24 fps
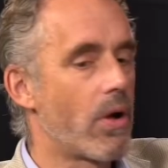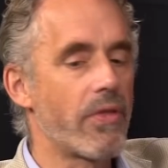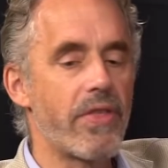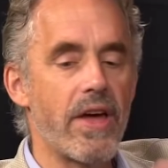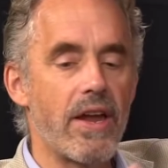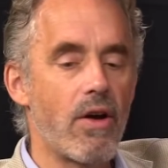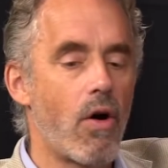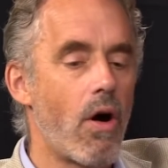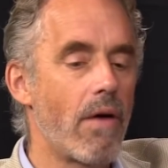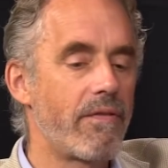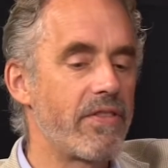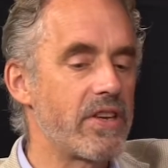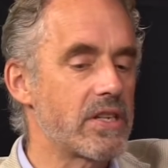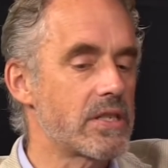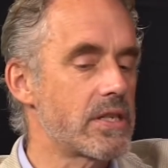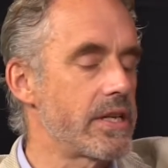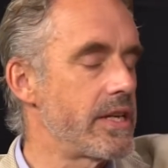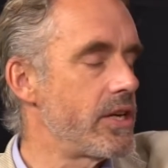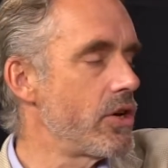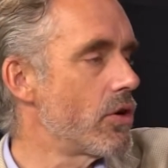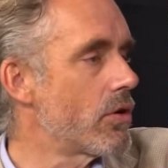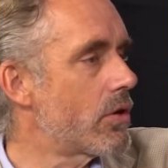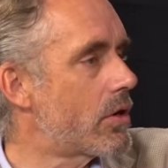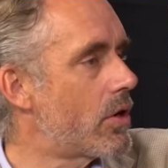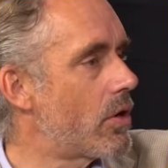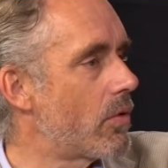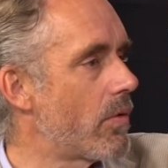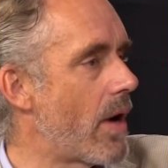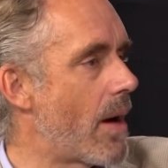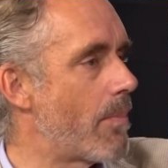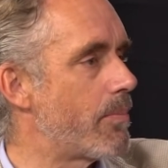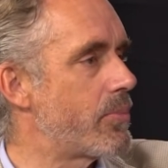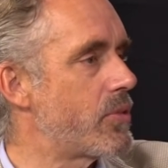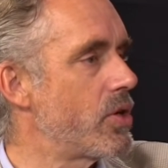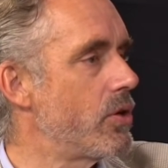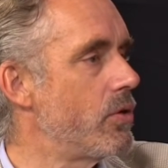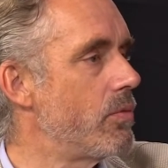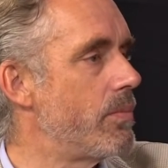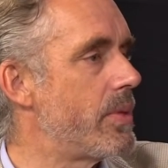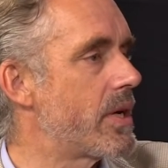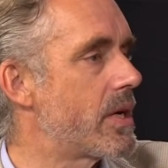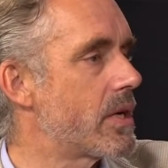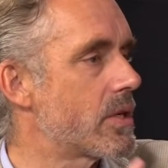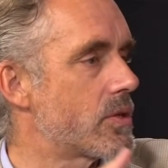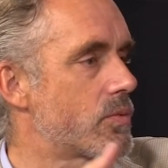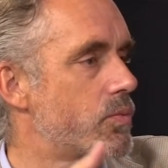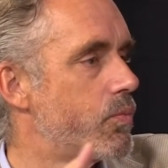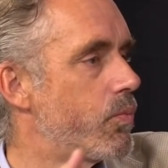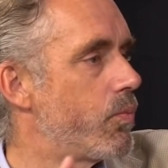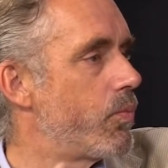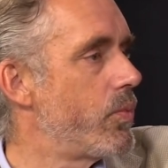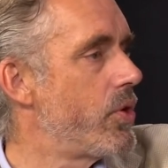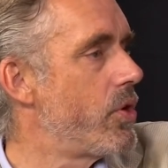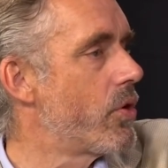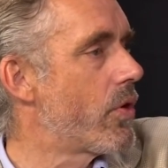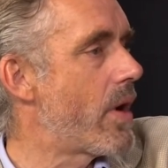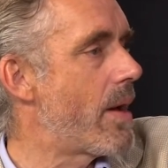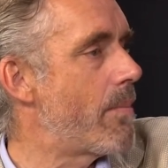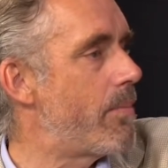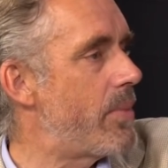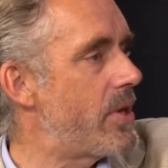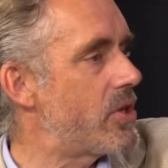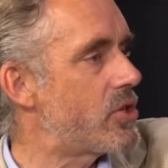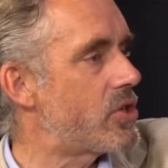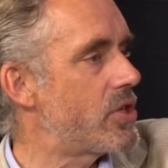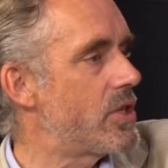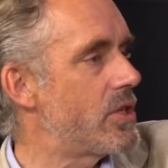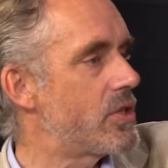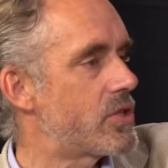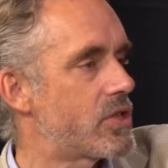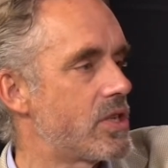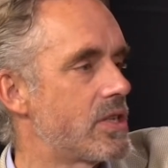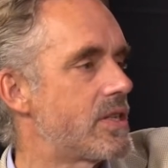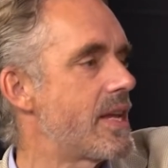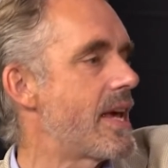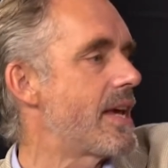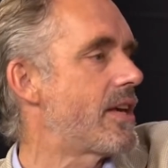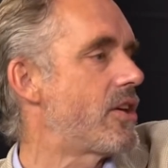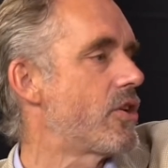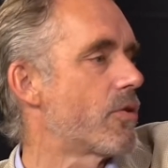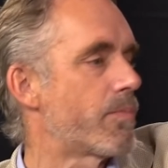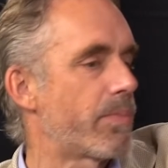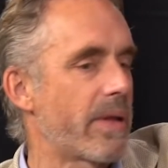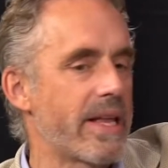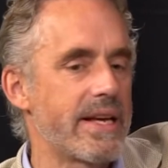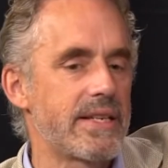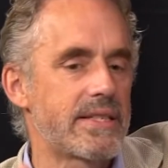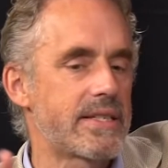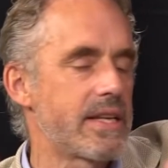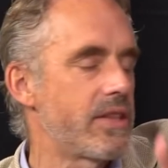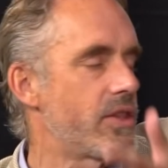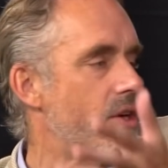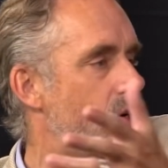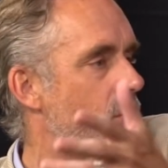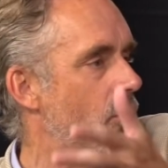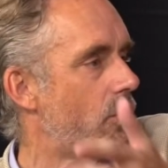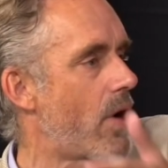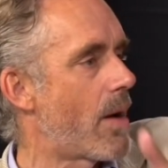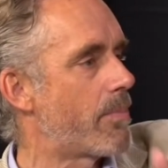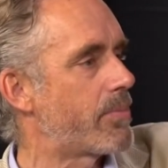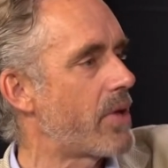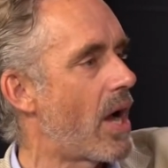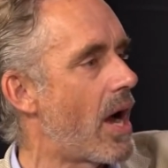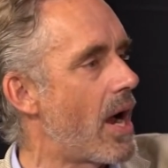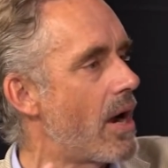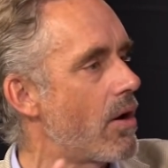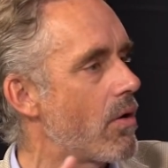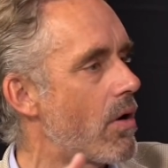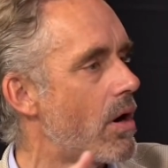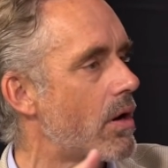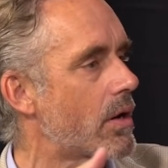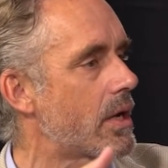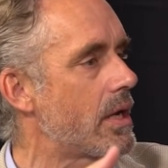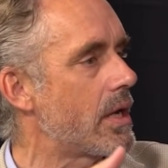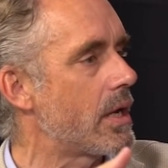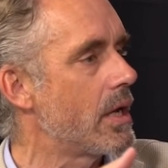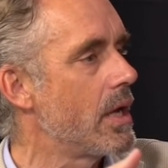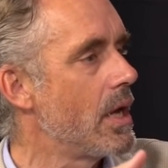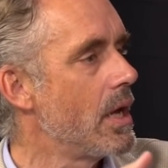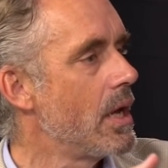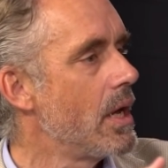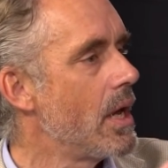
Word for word: Well, then obviously you're corrupt too because your ambition is to take your place in the corrupt hierarchy.